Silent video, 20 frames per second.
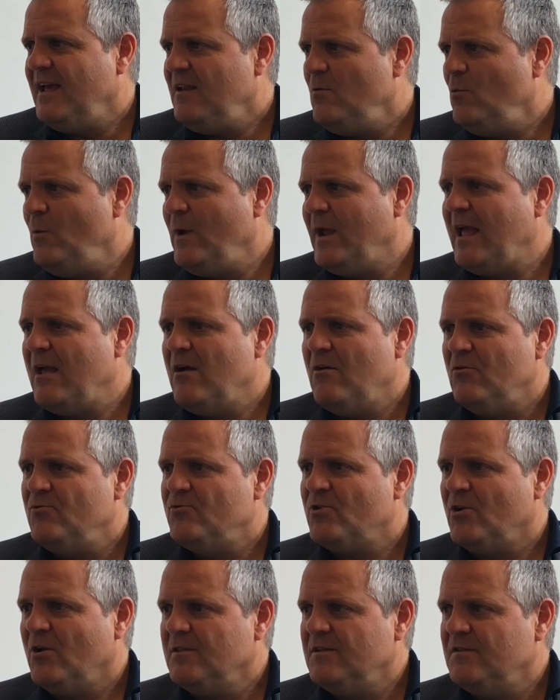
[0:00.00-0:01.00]
end, we can
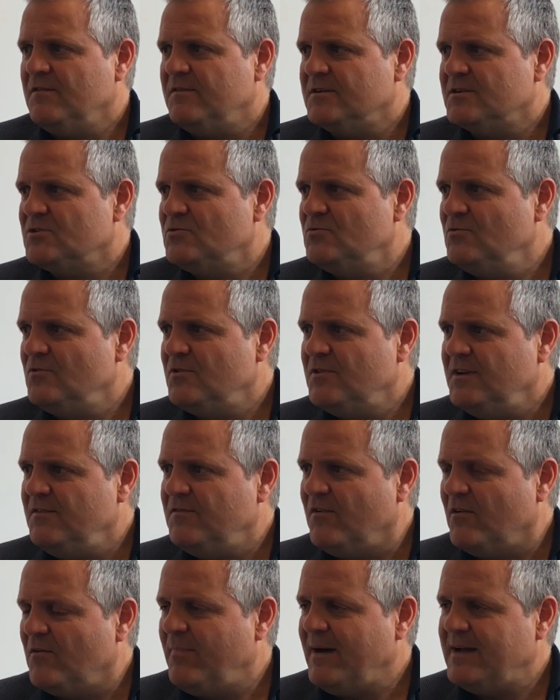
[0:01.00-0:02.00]
control the first 2, 3,
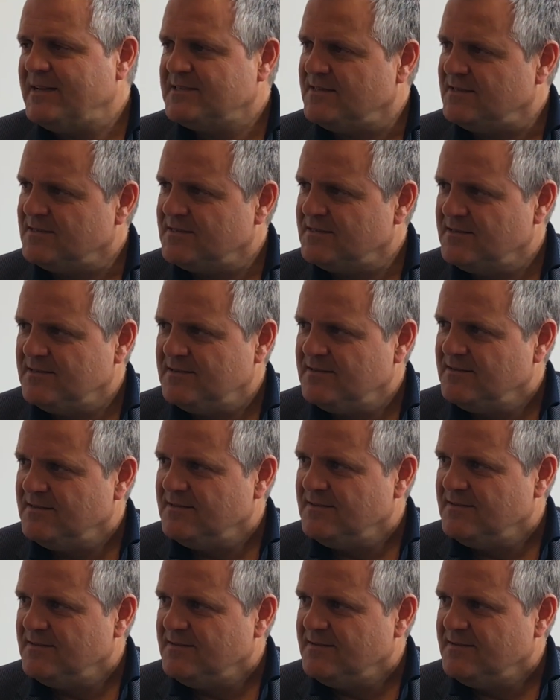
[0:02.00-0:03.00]
4 passes.
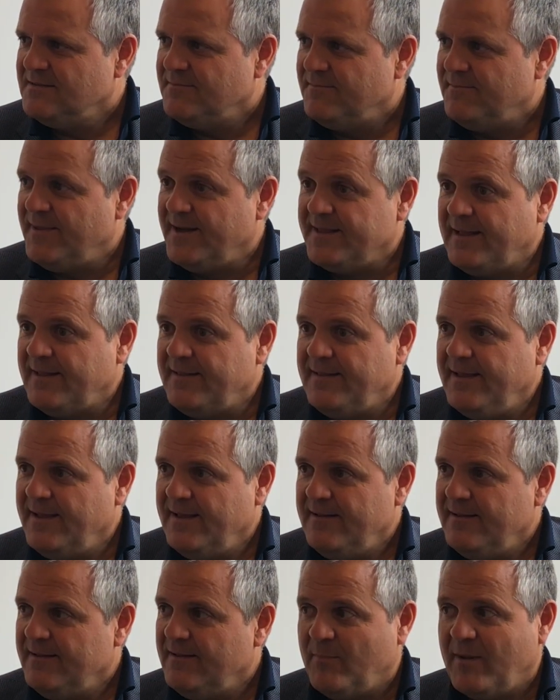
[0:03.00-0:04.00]
But at the
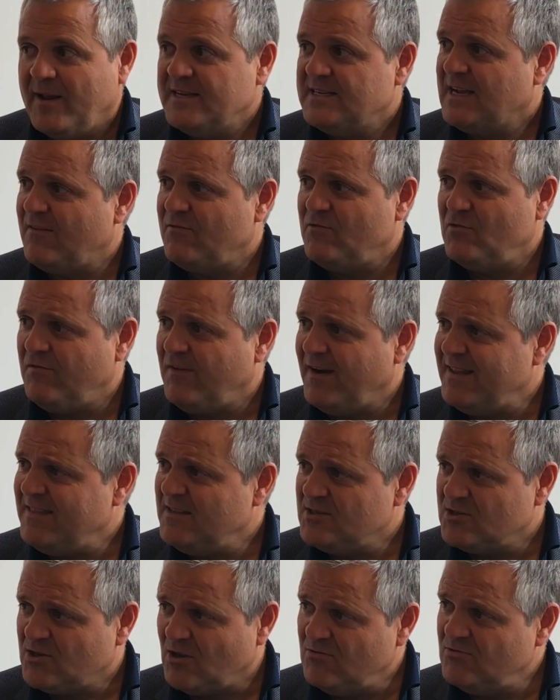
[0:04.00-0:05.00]
end, the players have to find
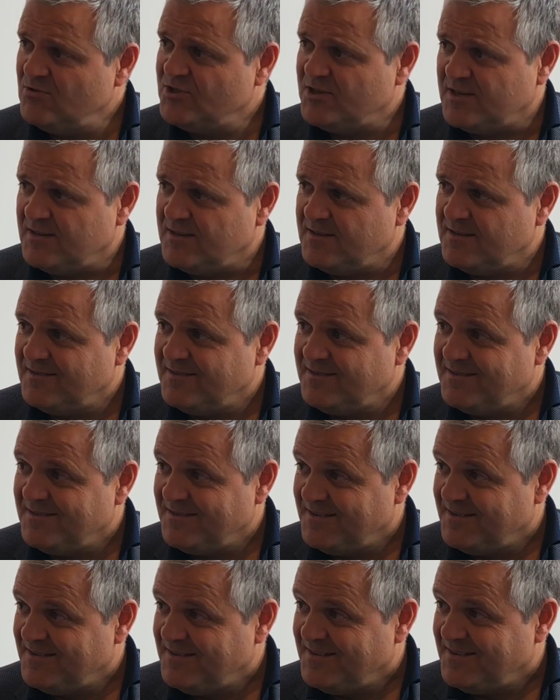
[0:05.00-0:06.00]
the solution.
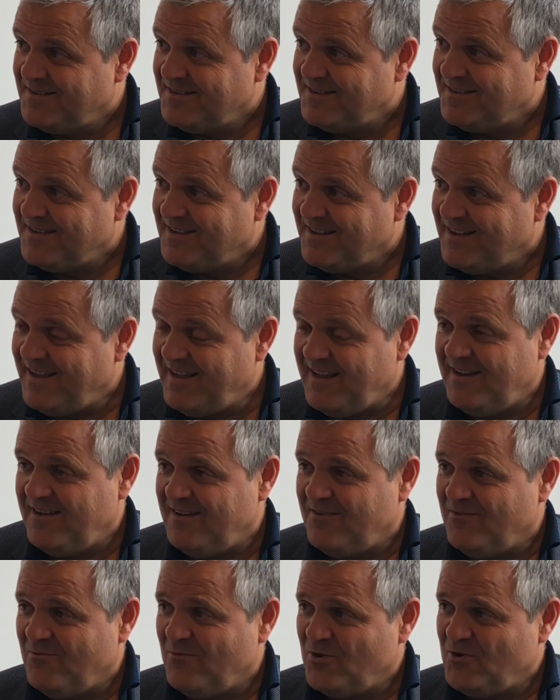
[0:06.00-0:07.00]

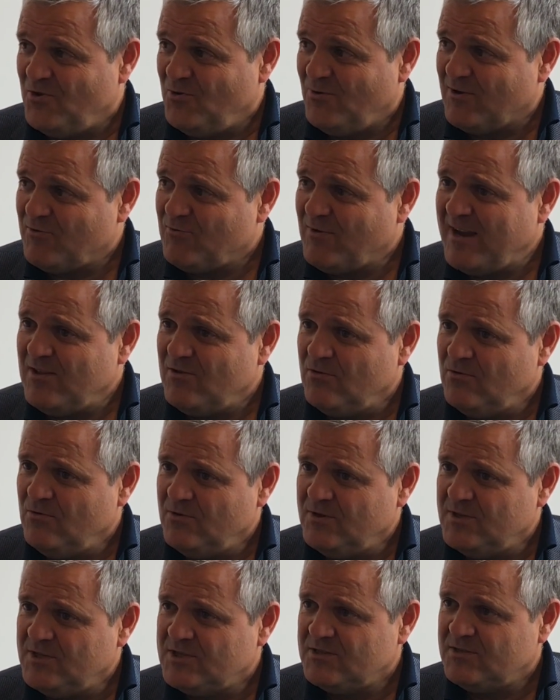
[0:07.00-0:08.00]
And what you are trying to
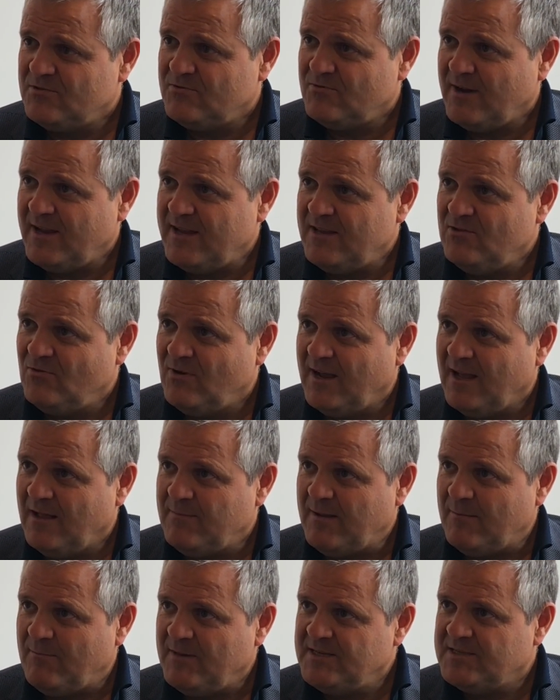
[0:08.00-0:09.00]
do is trying to
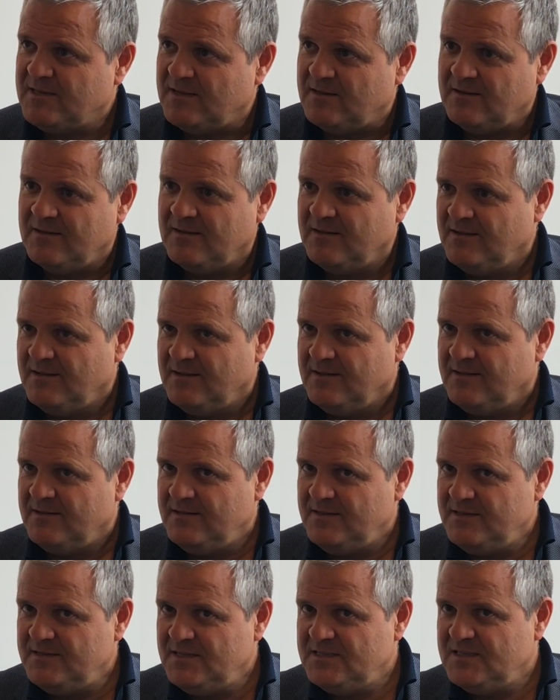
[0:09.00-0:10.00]
help them, listen,
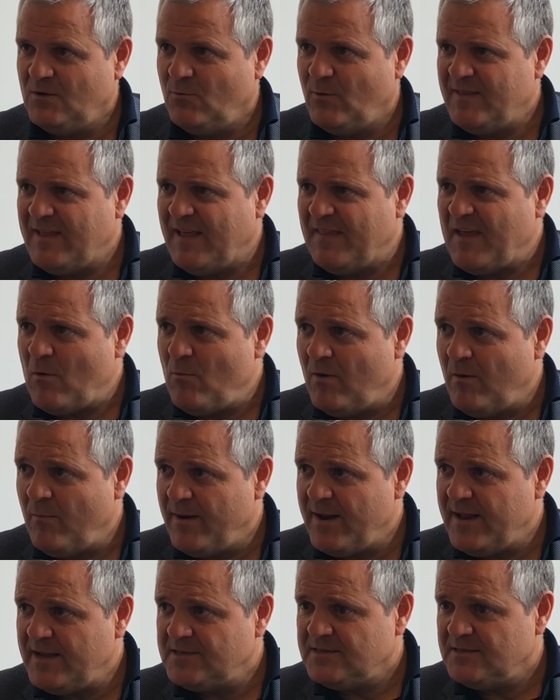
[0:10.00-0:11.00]
this is the way that they will
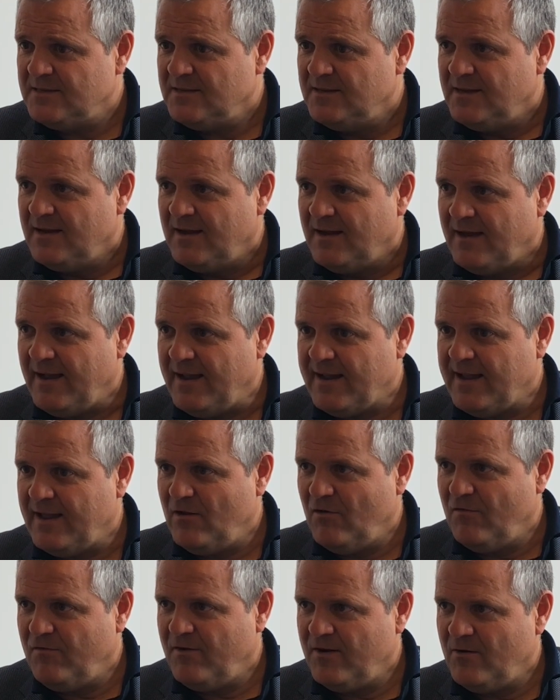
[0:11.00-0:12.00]
press. I
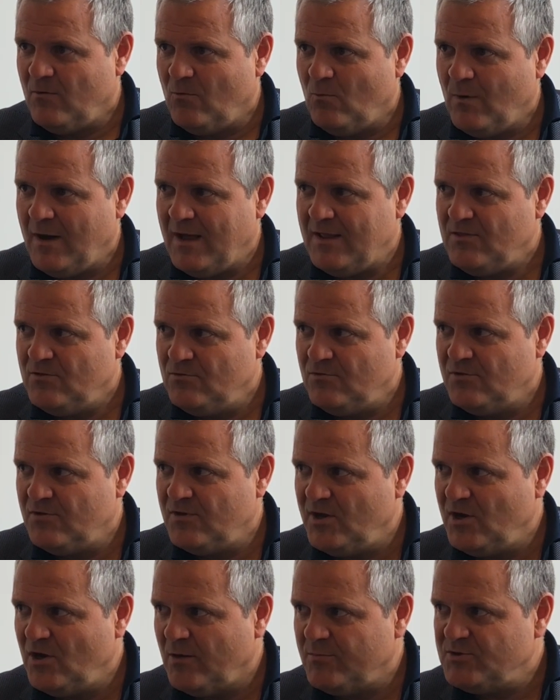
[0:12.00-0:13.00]
can offer 1, 2,
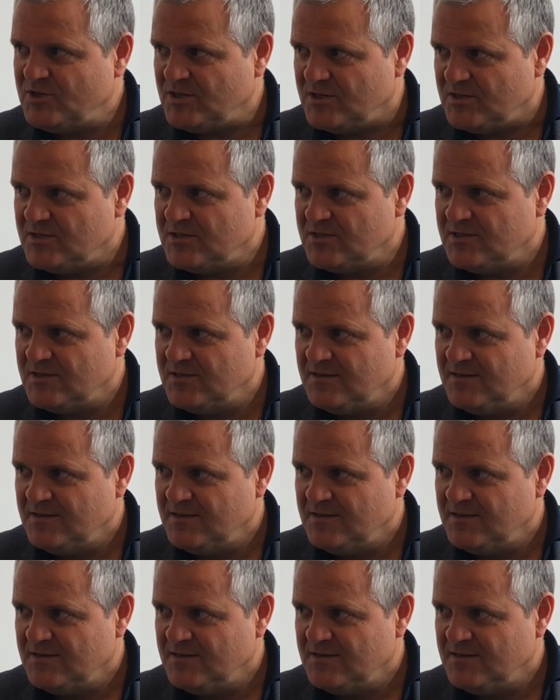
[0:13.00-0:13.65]
3 options.